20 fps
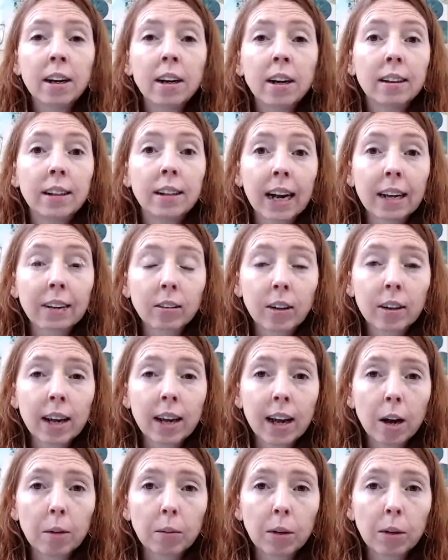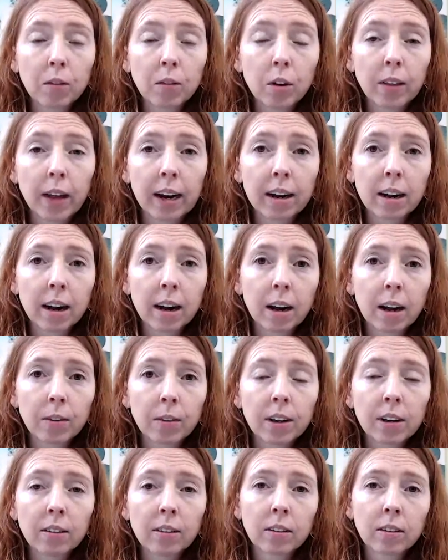that's going to help give you that
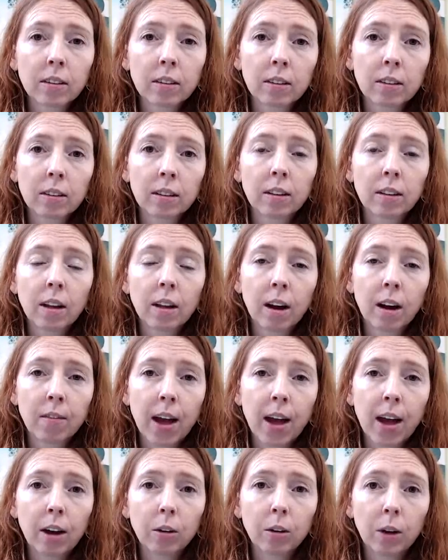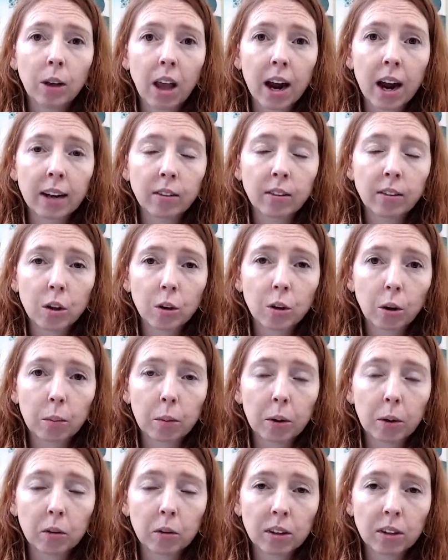confidence of how to align the yoga
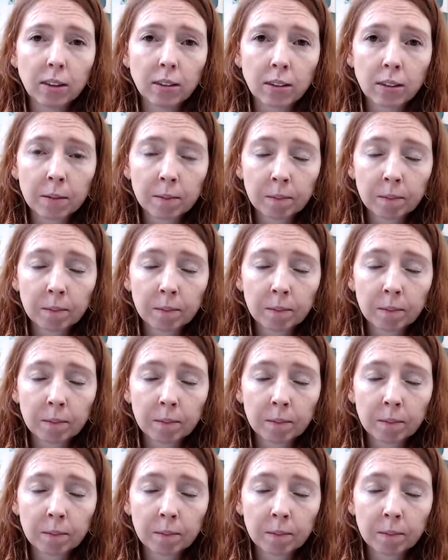poses.